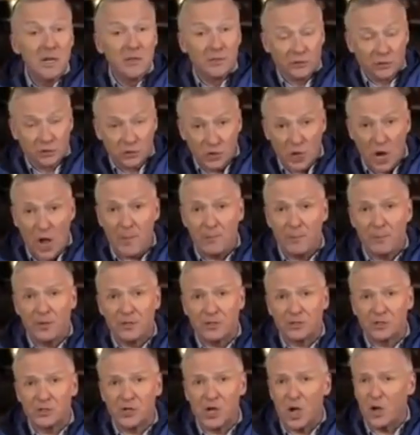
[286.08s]
The chopper
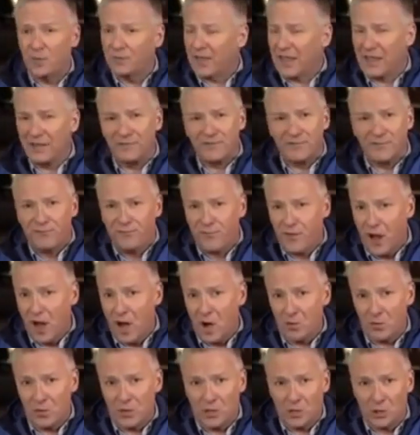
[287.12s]
itself, a
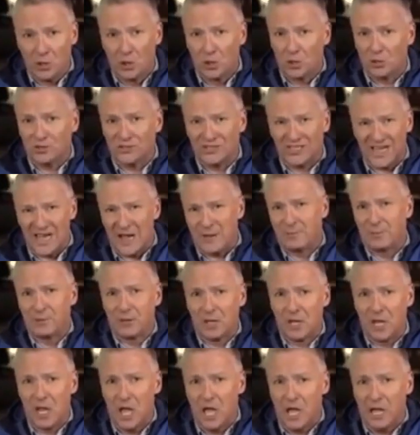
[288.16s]
very good top of the
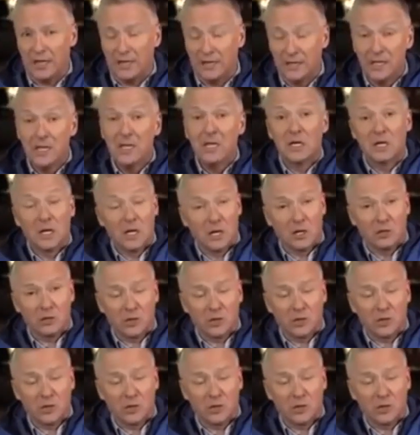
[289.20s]
line uh,